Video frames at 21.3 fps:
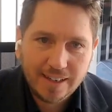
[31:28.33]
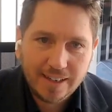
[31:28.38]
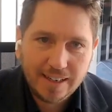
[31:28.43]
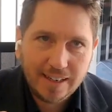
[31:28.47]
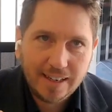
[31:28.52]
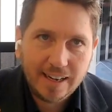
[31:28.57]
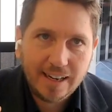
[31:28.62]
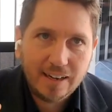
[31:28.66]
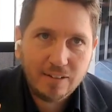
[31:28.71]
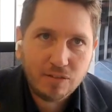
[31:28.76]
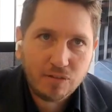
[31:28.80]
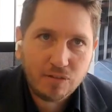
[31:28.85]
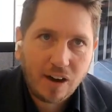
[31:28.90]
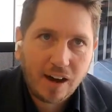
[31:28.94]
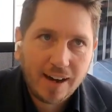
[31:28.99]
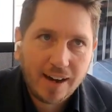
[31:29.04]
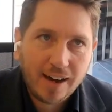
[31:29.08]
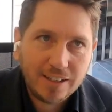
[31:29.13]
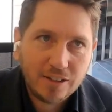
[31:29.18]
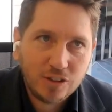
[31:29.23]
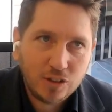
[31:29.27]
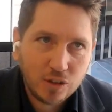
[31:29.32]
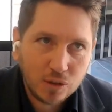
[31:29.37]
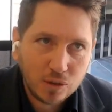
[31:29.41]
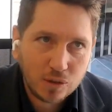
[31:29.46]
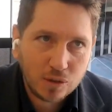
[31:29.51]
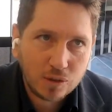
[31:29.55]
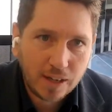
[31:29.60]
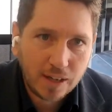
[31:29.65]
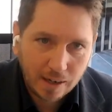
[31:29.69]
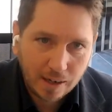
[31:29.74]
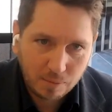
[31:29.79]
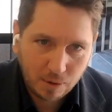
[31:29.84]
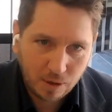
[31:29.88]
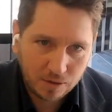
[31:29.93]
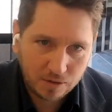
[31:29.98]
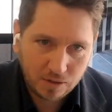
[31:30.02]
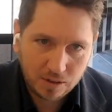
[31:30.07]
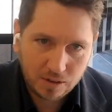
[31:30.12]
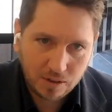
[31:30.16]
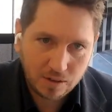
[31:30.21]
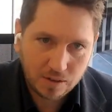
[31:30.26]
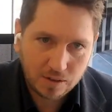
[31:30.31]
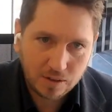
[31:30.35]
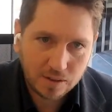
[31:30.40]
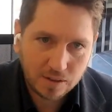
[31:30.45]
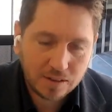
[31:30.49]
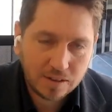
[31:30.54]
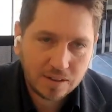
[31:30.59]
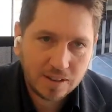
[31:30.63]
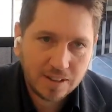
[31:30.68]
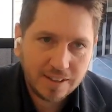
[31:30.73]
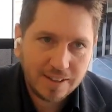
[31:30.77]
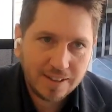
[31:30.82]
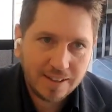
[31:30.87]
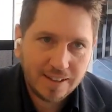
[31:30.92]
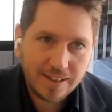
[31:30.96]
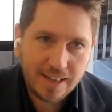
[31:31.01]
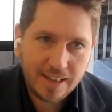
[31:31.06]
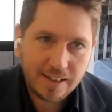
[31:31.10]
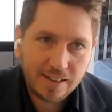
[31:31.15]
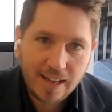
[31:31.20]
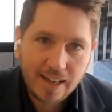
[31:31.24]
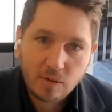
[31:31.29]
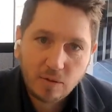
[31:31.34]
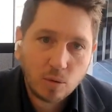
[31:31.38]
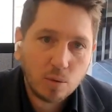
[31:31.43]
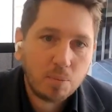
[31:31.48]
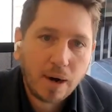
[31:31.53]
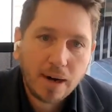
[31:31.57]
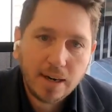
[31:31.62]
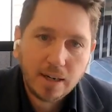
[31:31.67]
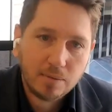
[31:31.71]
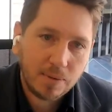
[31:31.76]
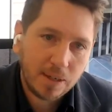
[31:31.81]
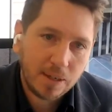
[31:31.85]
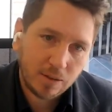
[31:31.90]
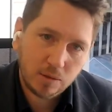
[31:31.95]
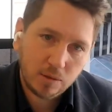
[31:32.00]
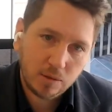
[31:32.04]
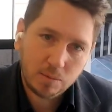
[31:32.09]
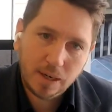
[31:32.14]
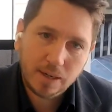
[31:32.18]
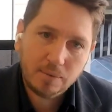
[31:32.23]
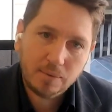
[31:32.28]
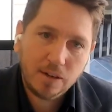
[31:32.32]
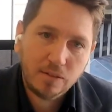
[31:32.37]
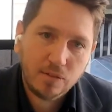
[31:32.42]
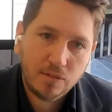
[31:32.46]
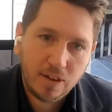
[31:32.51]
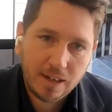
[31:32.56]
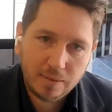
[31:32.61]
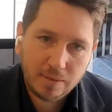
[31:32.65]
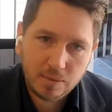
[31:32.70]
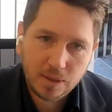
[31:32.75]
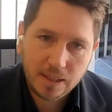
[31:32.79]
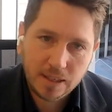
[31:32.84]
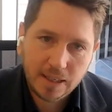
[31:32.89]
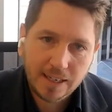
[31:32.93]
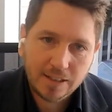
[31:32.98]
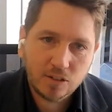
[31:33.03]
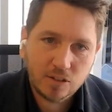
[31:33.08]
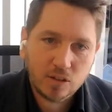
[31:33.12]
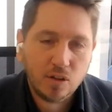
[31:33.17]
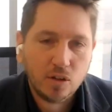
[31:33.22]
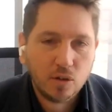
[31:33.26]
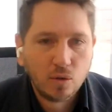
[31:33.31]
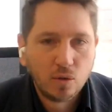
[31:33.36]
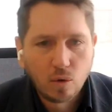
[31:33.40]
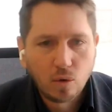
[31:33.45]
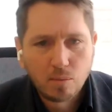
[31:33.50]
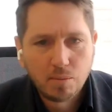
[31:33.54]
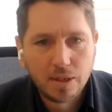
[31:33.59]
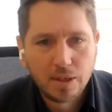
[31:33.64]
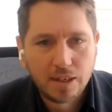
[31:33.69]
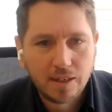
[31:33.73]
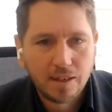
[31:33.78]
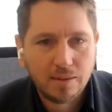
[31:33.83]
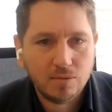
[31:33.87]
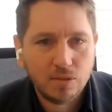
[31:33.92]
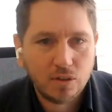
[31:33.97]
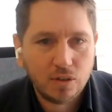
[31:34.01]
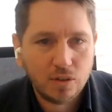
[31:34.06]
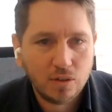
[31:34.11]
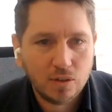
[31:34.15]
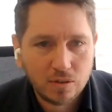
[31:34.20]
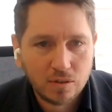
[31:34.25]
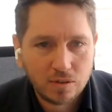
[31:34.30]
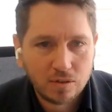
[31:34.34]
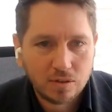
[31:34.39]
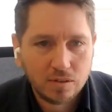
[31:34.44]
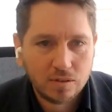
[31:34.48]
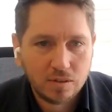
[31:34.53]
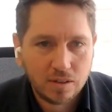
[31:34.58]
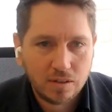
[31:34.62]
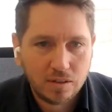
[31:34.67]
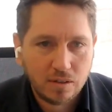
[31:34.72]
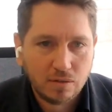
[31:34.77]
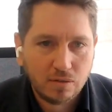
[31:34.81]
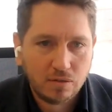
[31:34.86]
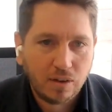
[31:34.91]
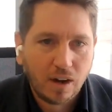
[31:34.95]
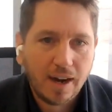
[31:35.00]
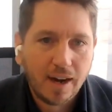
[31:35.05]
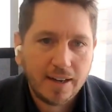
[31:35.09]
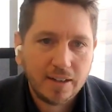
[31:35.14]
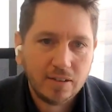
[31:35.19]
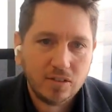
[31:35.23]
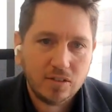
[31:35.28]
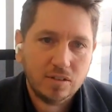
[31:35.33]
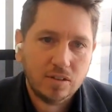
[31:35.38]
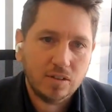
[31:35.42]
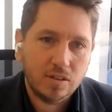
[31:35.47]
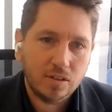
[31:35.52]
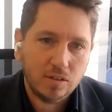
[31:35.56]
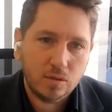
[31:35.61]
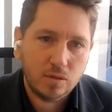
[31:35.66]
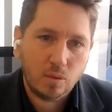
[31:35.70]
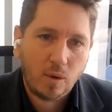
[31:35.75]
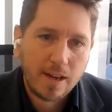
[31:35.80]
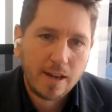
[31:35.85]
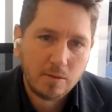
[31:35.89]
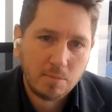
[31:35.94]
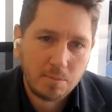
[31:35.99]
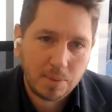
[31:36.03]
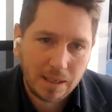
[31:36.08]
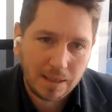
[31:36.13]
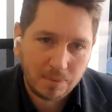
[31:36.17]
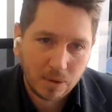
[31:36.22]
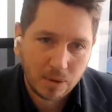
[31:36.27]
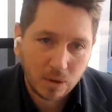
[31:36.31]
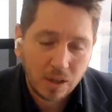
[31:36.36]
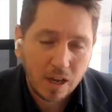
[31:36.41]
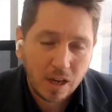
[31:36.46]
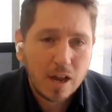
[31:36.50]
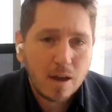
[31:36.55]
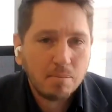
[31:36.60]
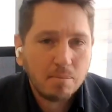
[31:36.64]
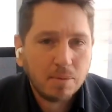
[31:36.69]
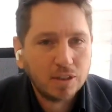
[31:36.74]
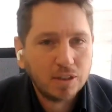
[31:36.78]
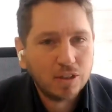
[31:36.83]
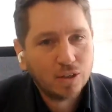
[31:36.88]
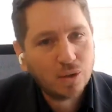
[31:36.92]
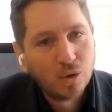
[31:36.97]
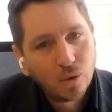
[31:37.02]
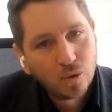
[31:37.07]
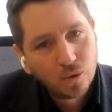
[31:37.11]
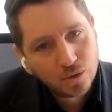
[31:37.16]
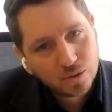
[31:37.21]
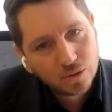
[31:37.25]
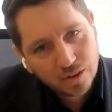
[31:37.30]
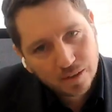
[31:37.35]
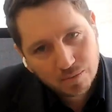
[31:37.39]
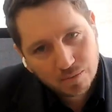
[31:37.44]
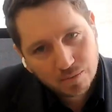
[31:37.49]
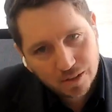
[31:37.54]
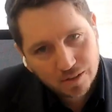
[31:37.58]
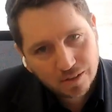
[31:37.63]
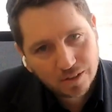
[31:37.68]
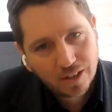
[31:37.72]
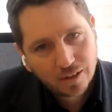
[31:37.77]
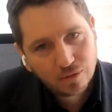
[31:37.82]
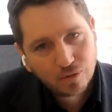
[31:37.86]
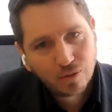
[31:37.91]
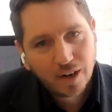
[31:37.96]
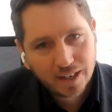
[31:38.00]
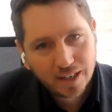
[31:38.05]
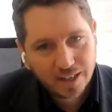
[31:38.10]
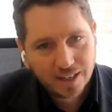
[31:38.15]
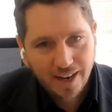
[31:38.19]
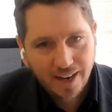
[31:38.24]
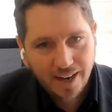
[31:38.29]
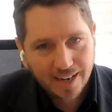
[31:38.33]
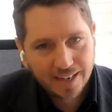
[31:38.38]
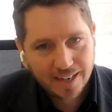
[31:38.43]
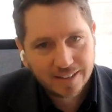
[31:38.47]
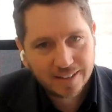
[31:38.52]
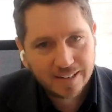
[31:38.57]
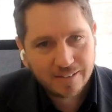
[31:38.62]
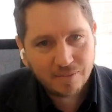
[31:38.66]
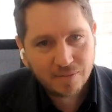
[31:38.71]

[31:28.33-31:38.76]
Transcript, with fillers: if I do get prosecuted, then that will break me, that will break my family. And so the law becomes used as a device to dissuade people, but to cause them to self regulate.